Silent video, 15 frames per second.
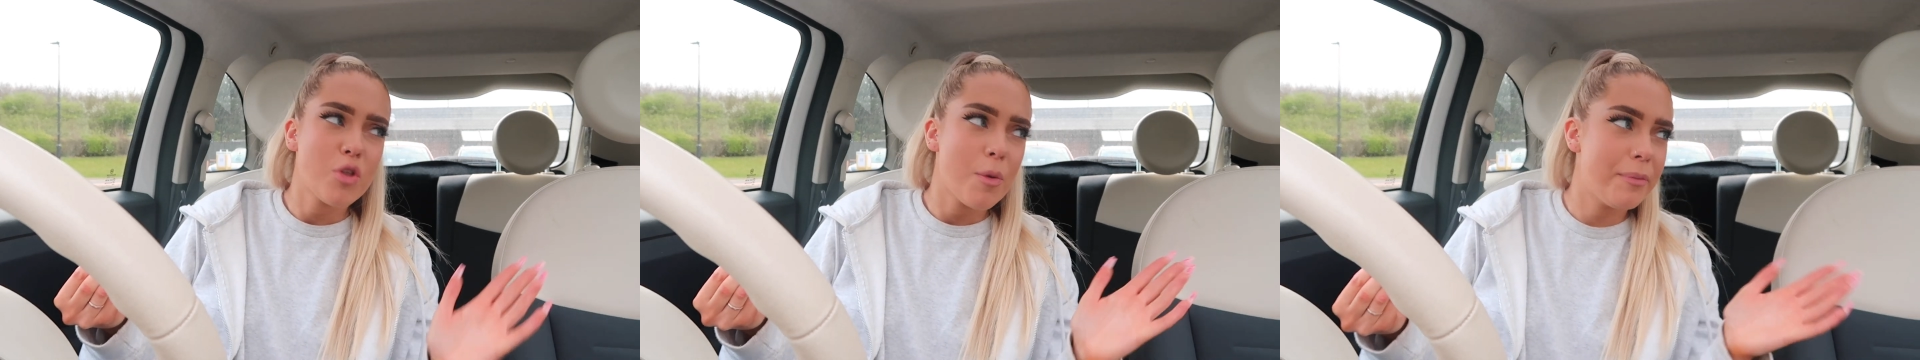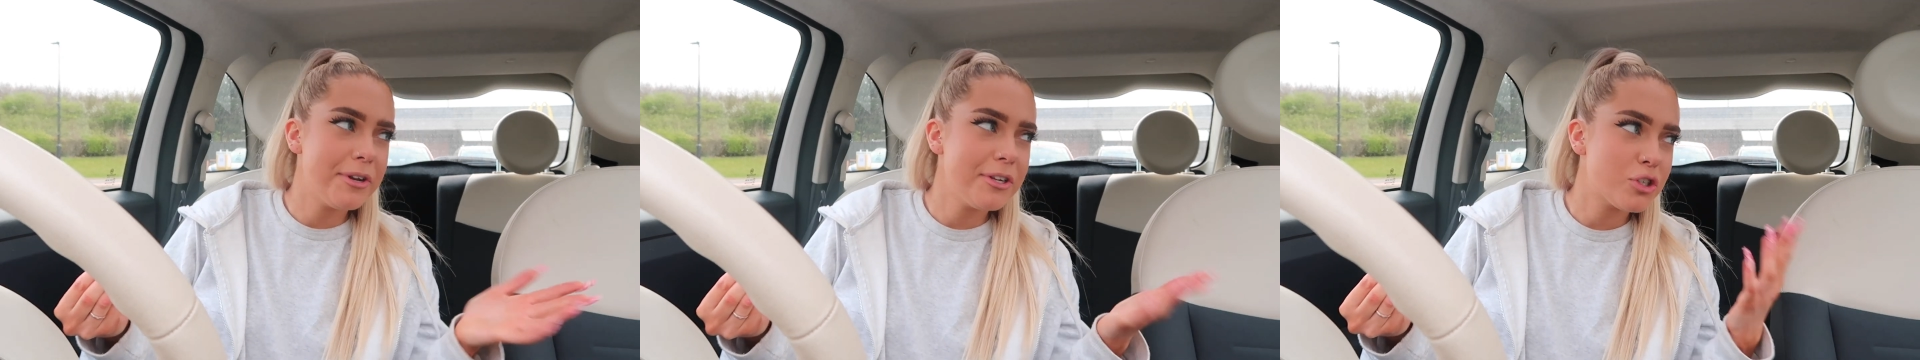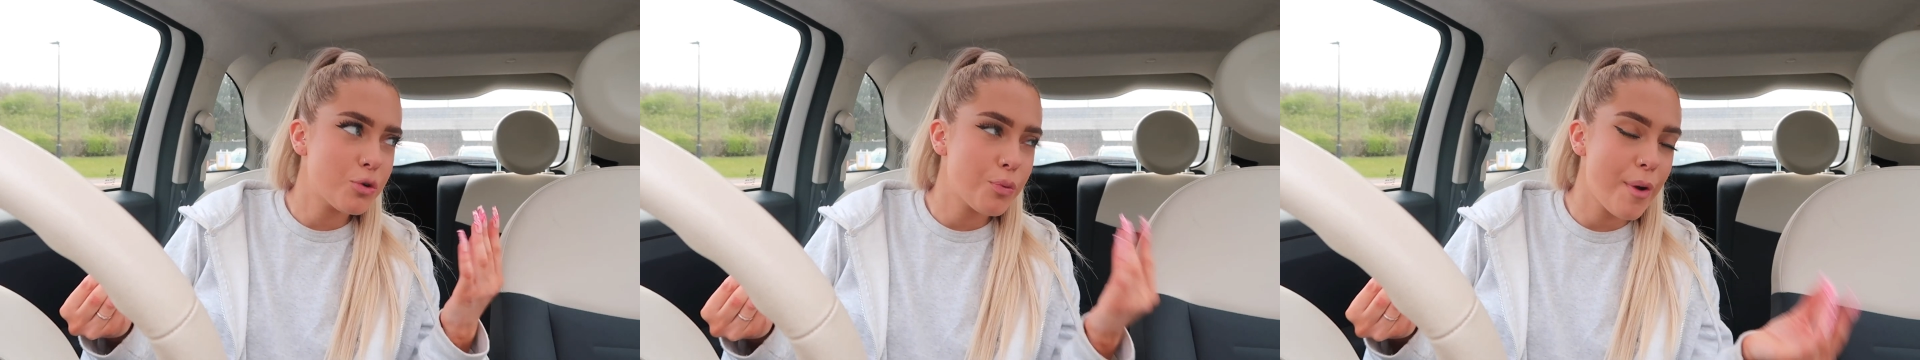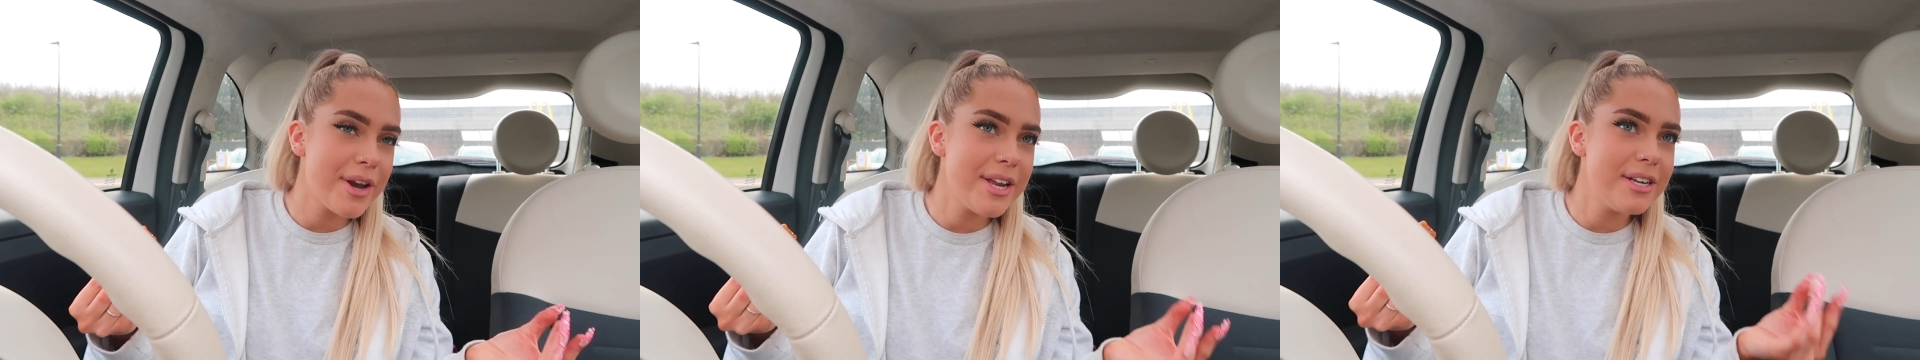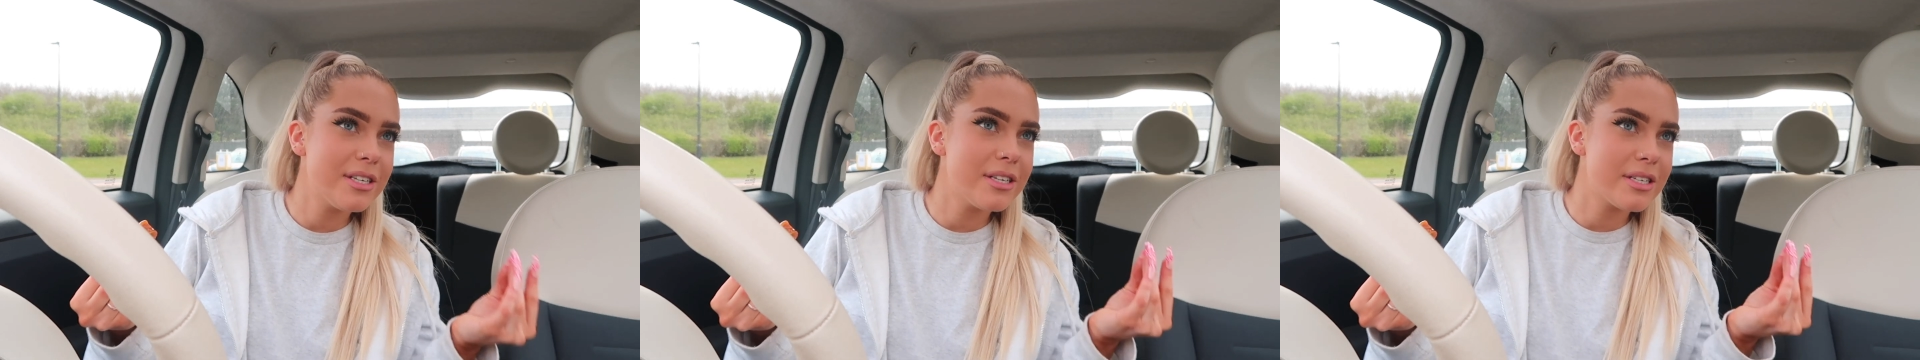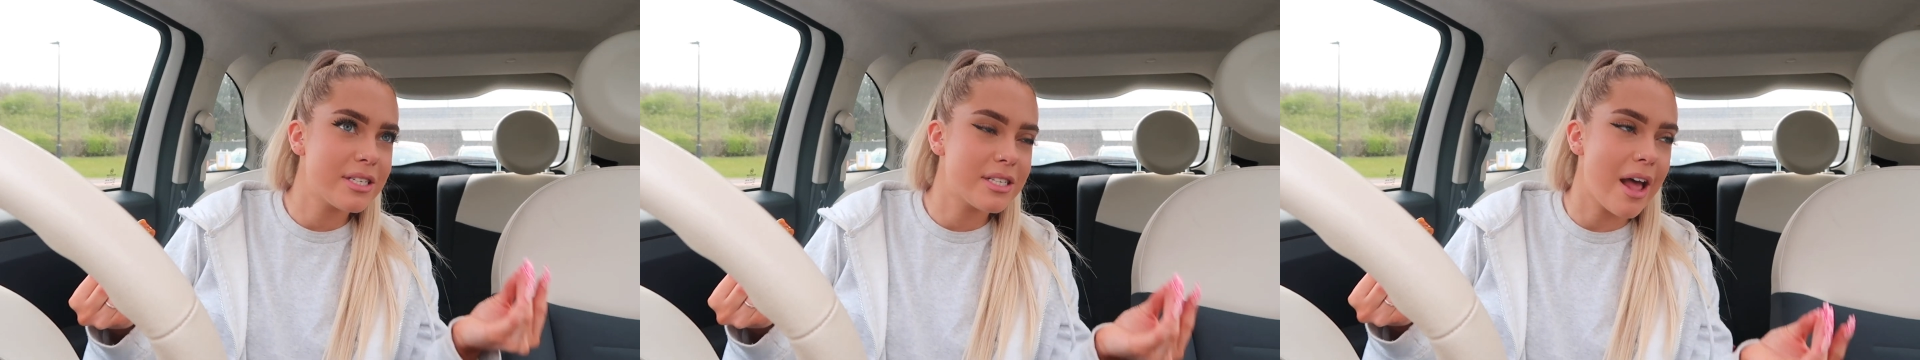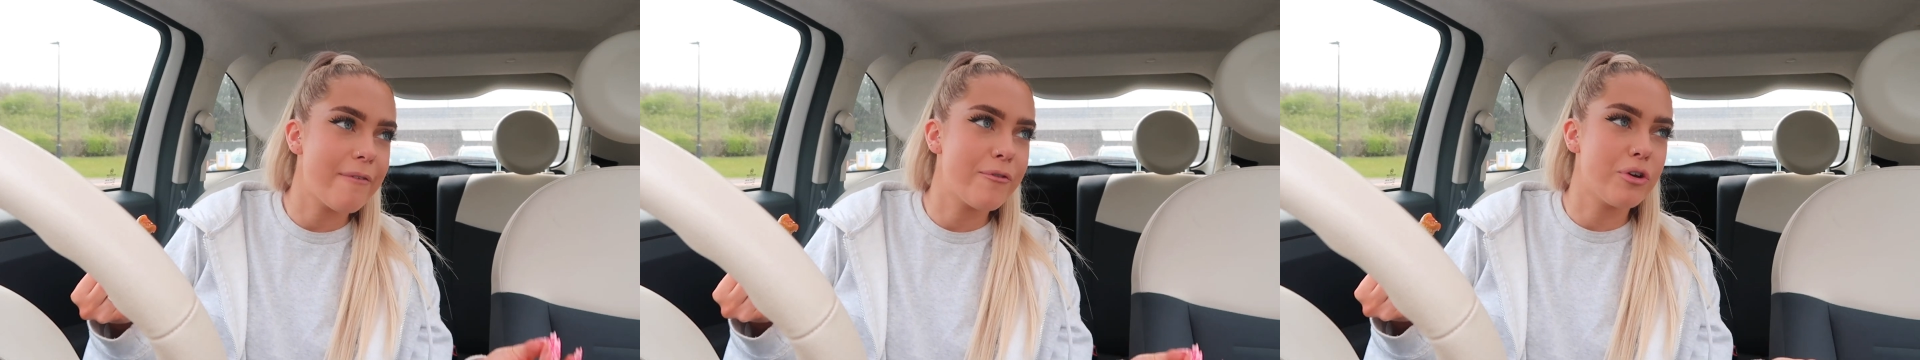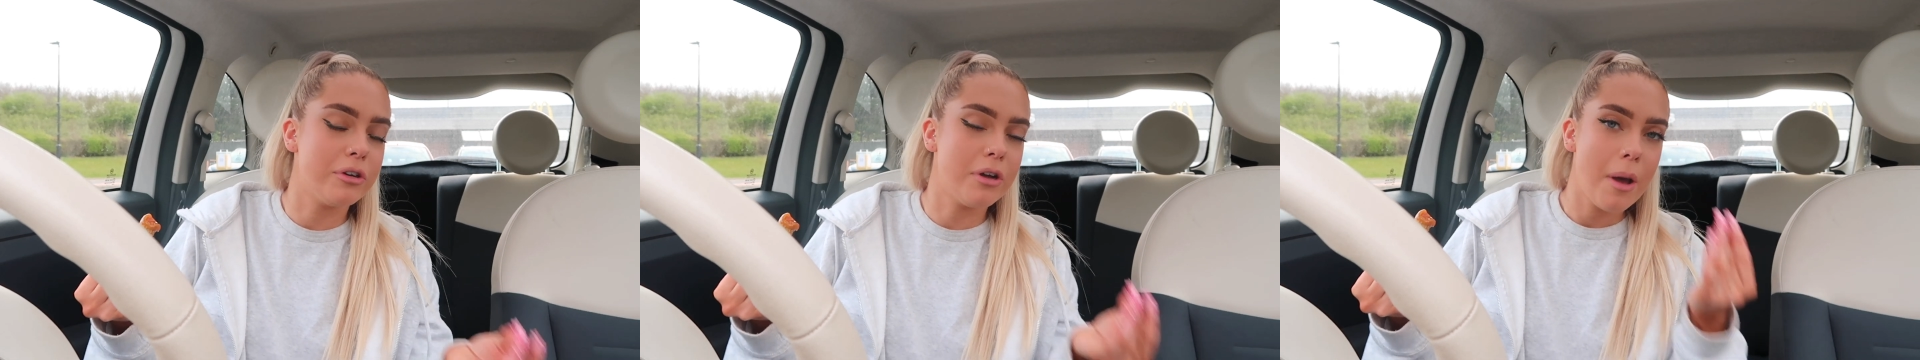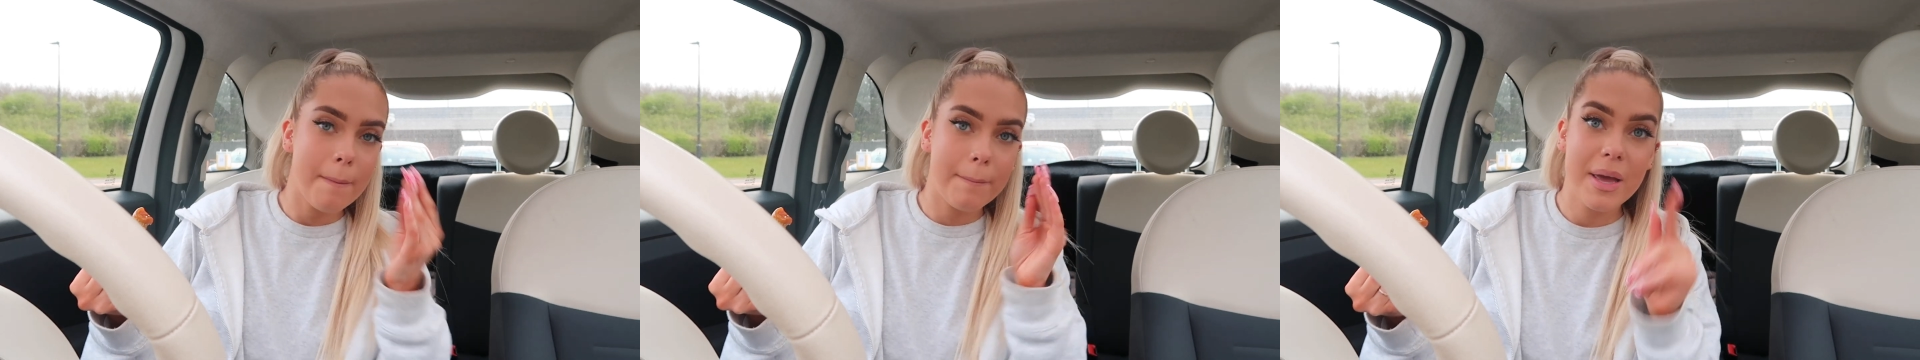but it's 6:40